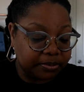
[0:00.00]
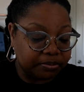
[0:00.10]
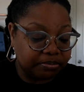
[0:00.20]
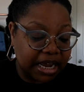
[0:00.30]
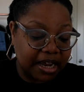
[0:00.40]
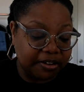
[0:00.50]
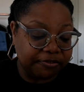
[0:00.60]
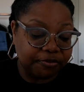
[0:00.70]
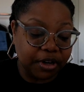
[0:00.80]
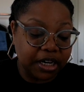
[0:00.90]
my
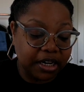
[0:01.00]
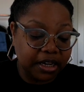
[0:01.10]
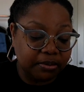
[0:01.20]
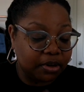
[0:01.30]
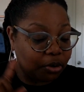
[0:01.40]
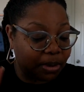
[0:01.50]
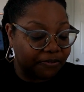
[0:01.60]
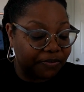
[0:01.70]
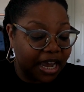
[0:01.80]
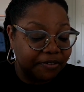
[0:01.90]

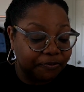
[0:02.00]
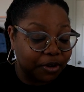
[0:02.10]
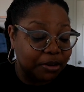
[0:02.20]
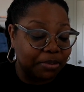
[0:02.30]
fat-free